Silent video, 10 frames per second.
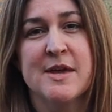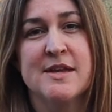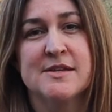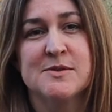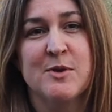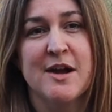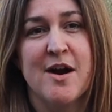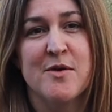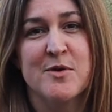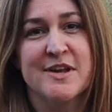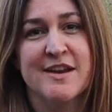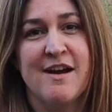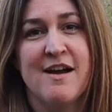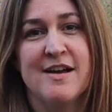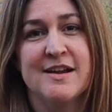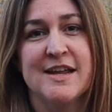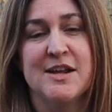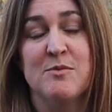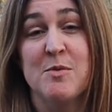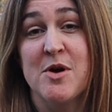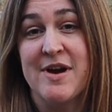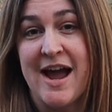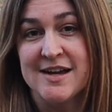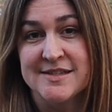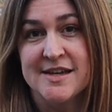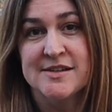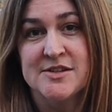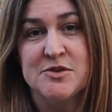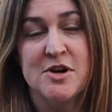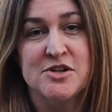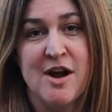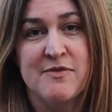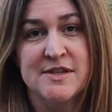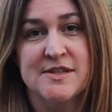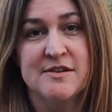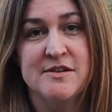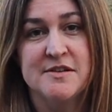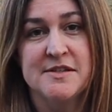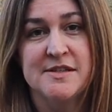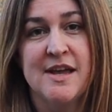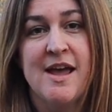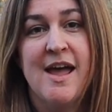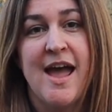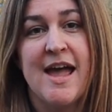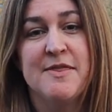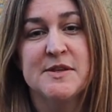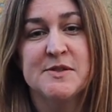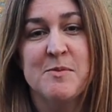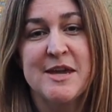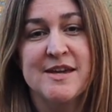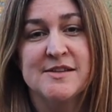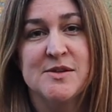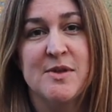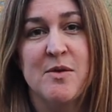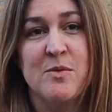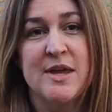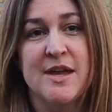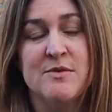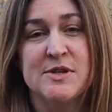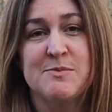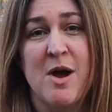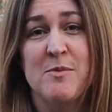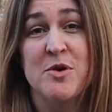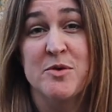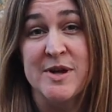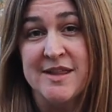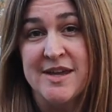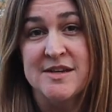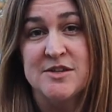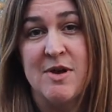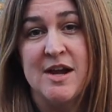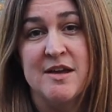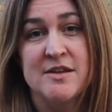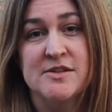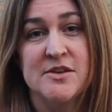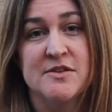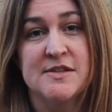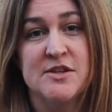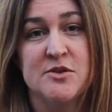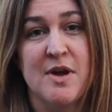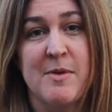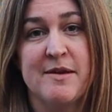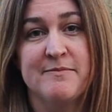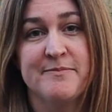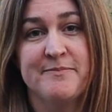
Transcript: is we are working on getting remote access to our traffic signals, and this will make it so that we can respond more quickly to any concerns that do come in.